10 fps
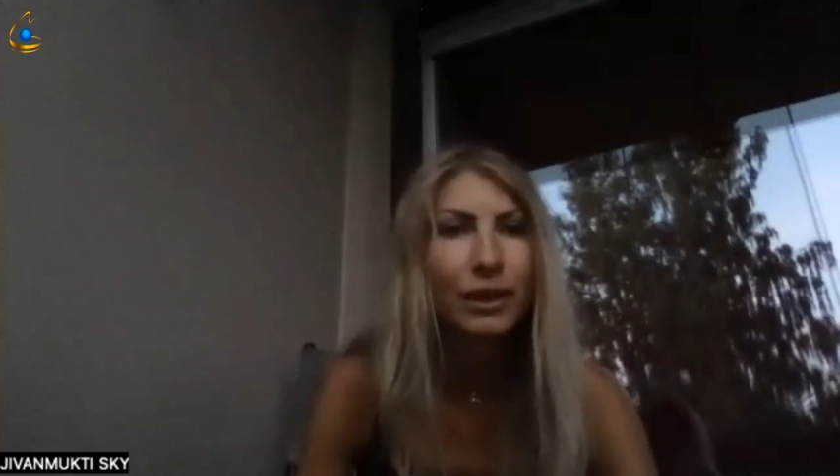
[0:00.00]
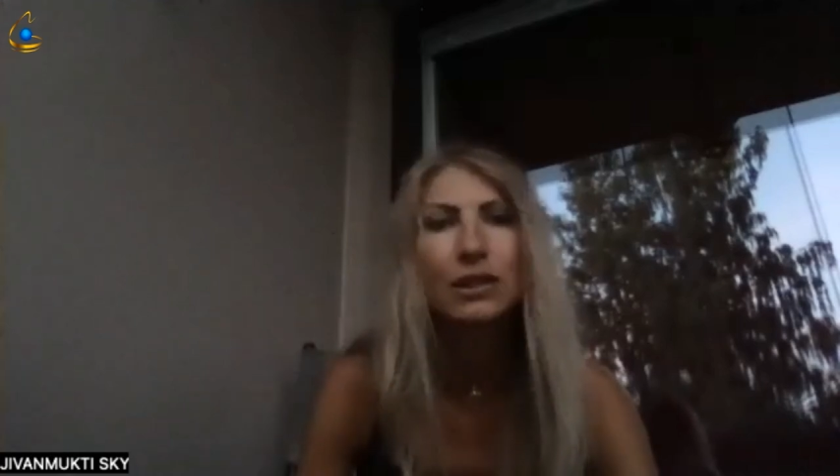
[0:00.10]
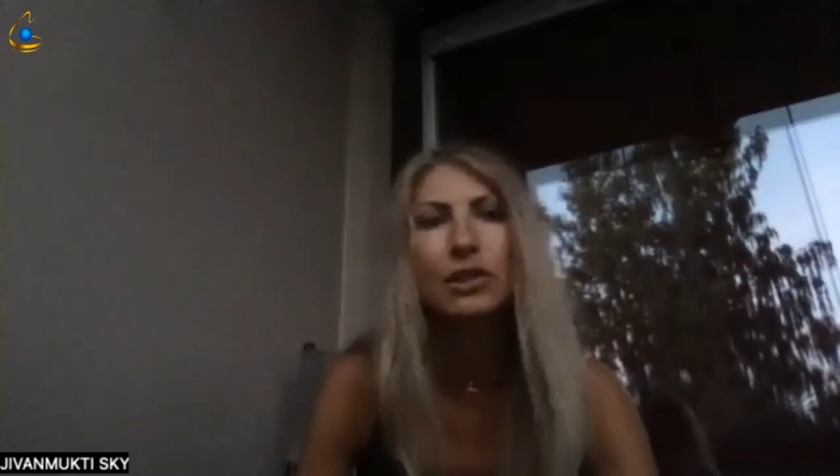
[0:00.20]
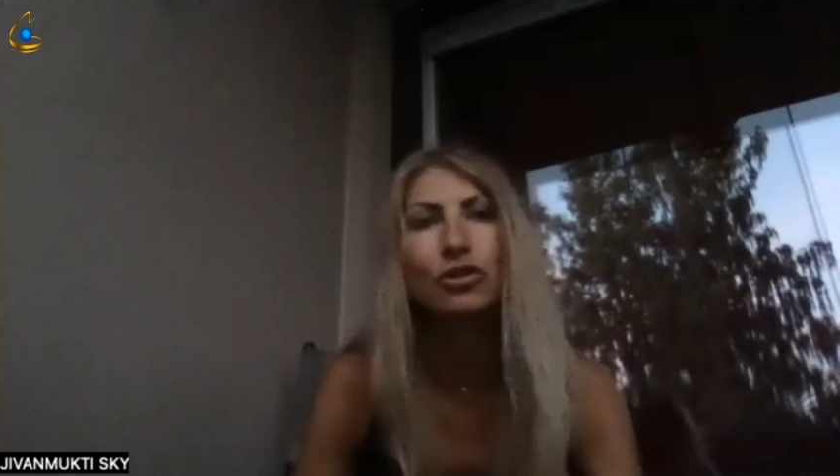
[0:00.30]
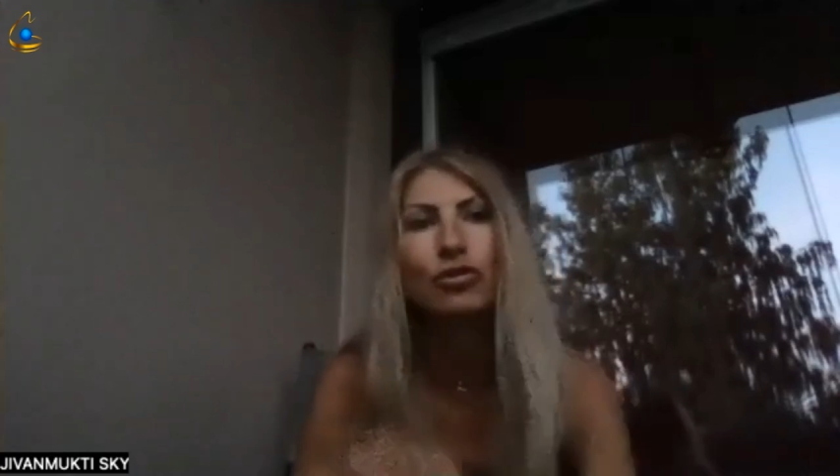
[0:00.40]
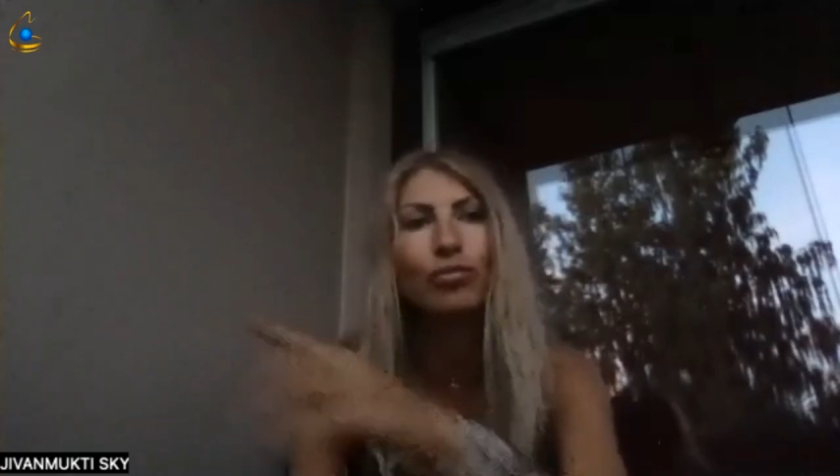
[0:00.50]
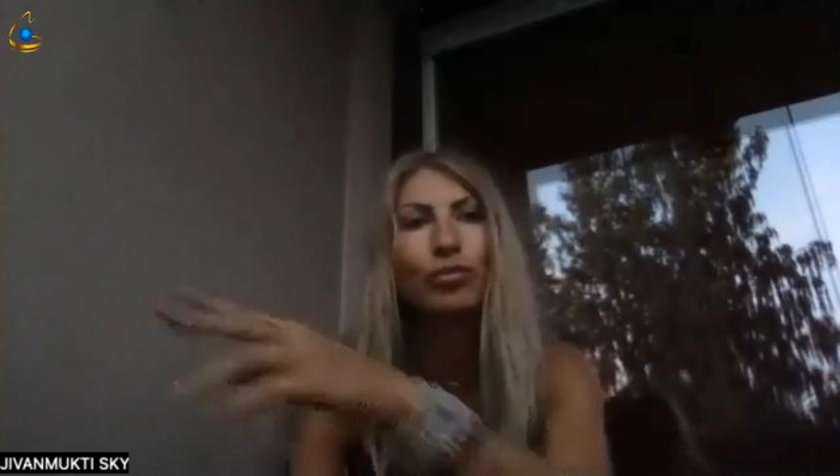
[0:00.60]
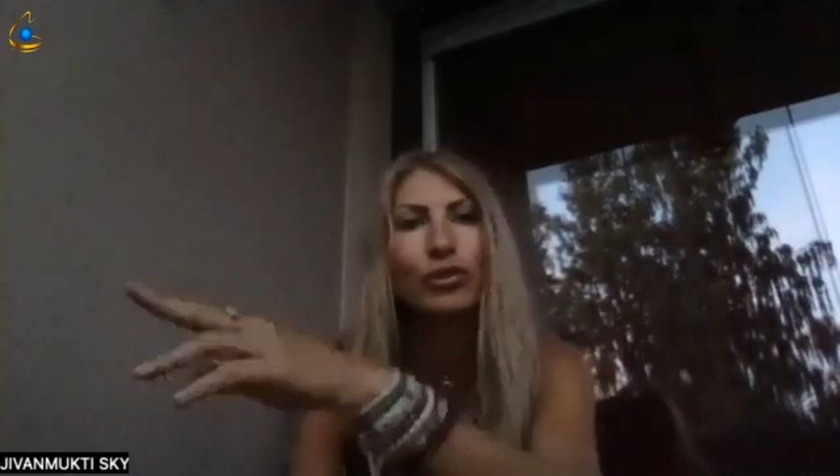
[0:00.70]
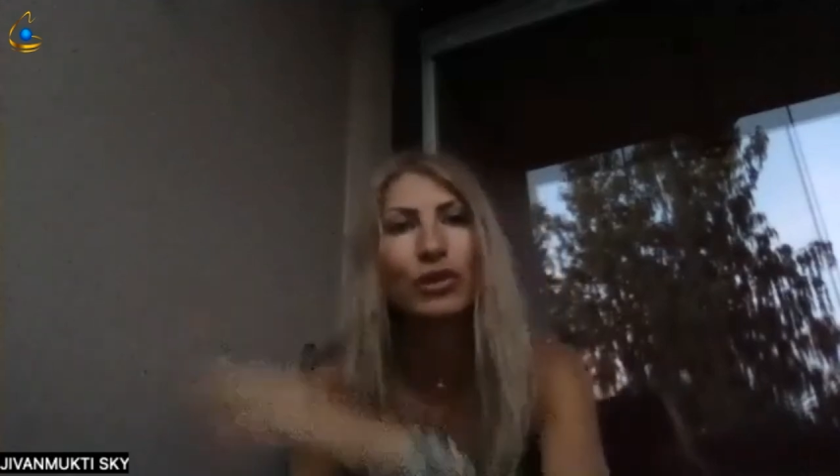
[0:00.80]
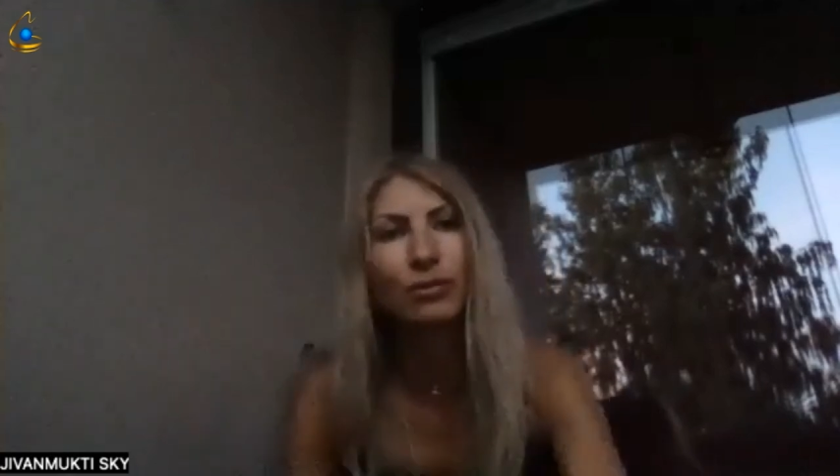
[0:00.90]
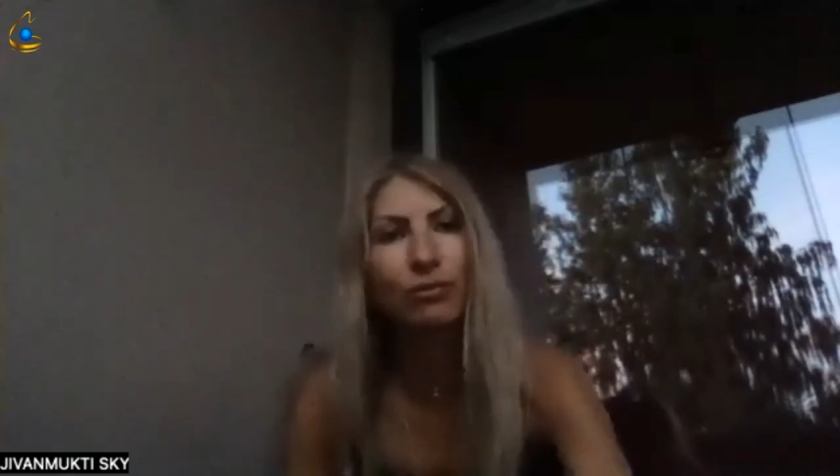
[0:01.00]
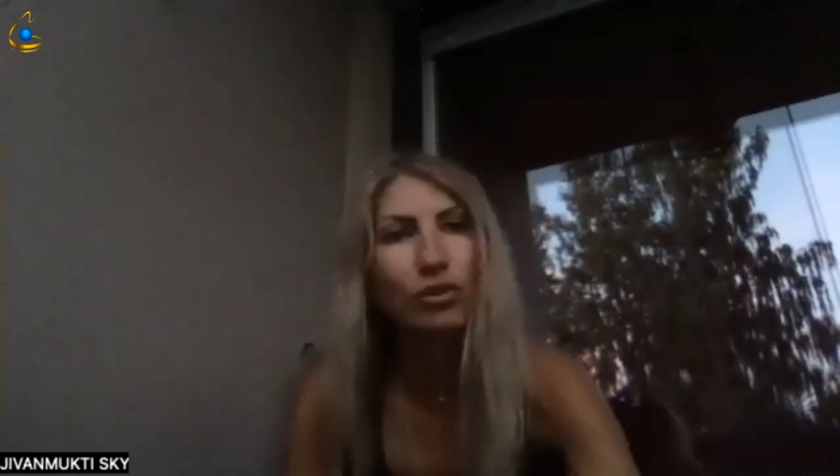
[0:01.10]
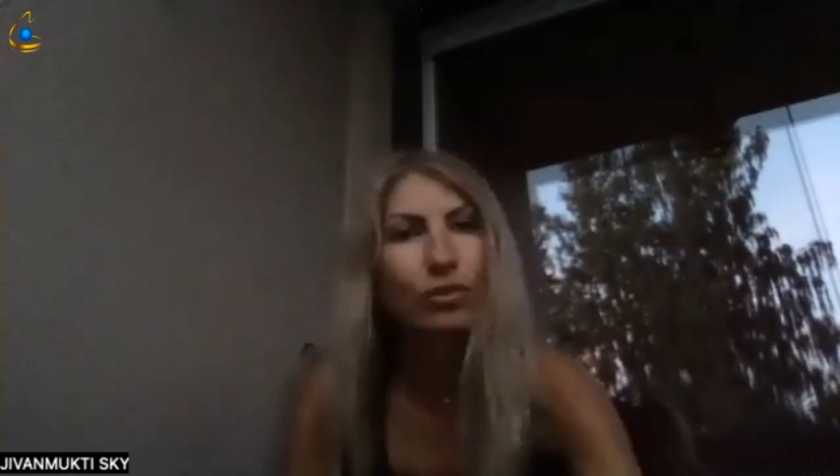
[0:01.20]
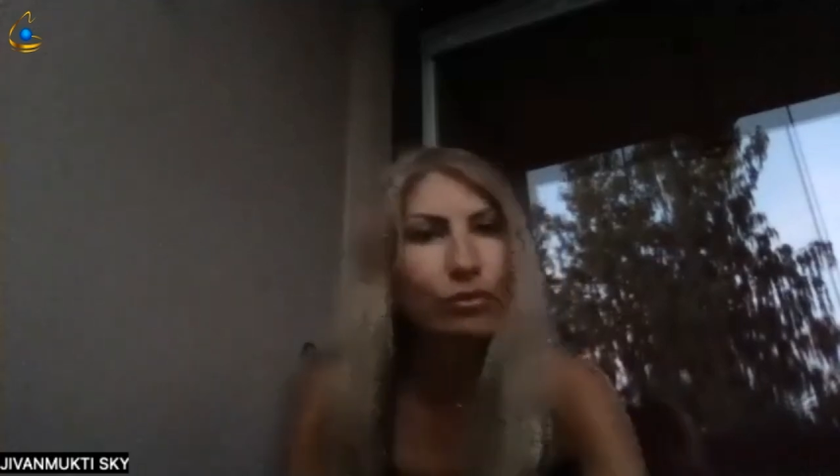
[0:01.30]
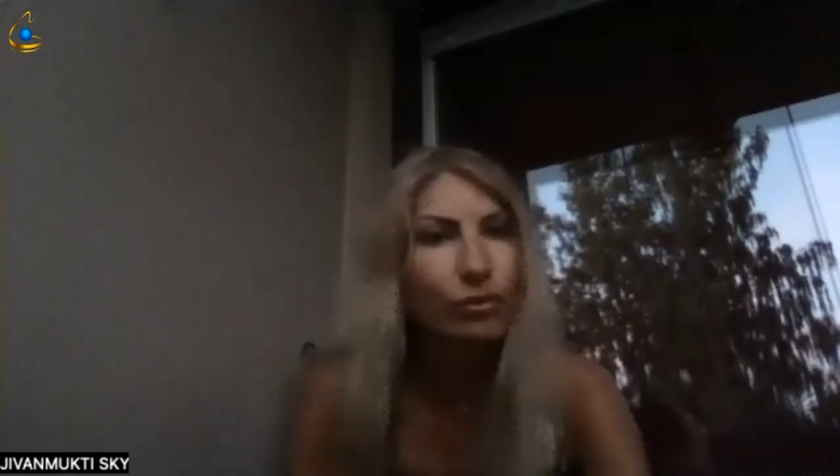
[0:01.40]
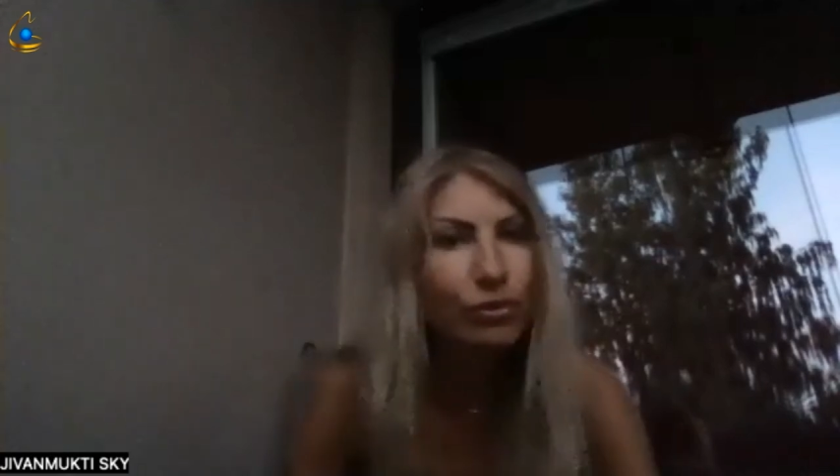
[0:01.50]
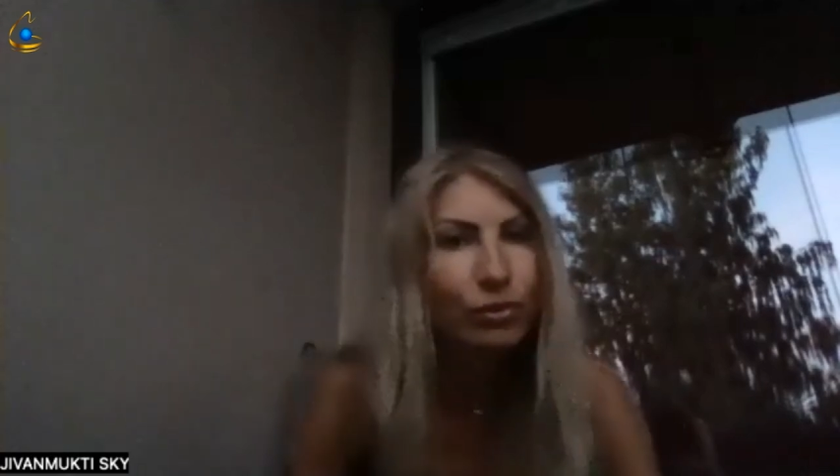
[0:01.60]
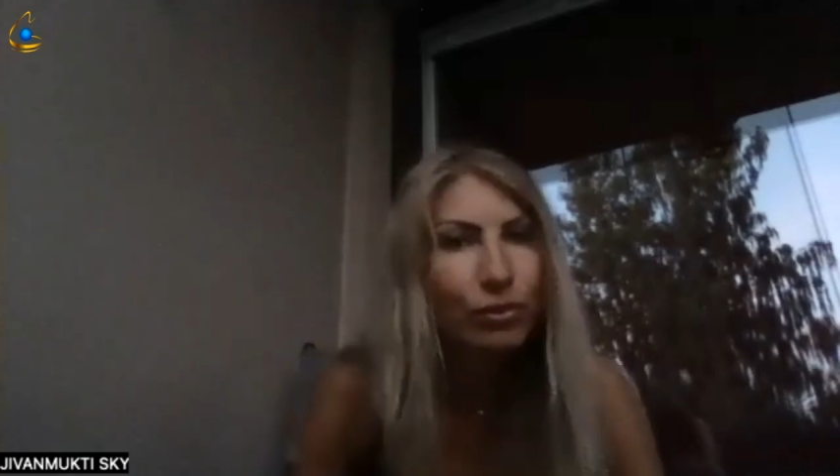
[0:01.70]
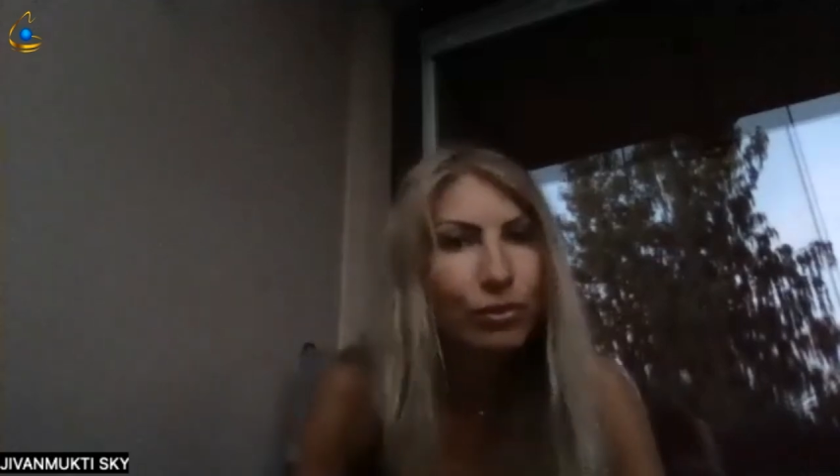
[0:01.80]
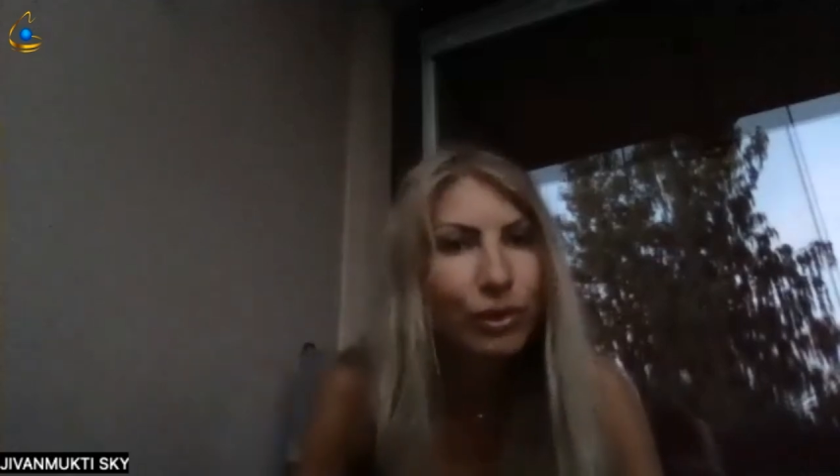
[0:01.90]
Did you push them
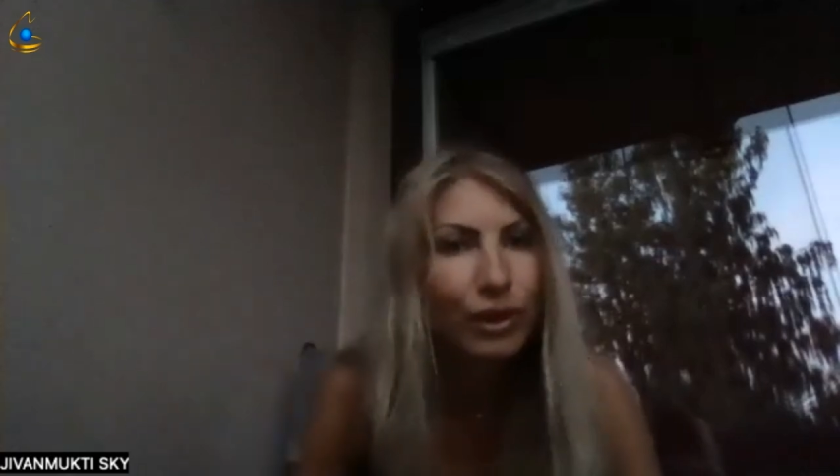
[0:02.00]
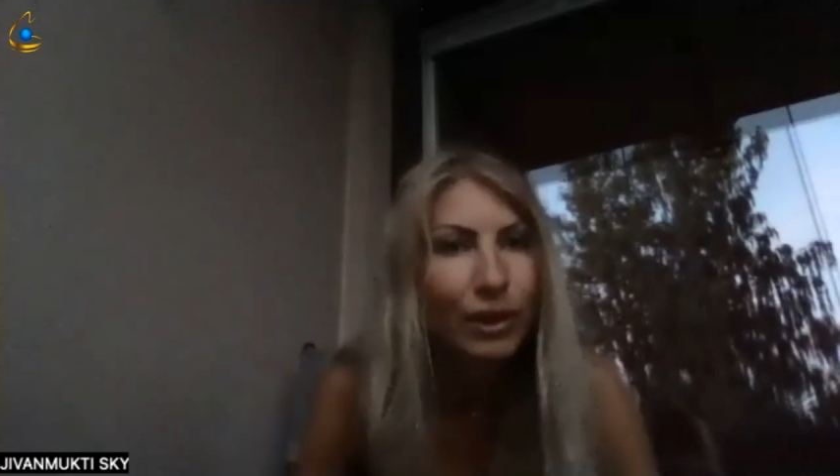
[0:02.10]
to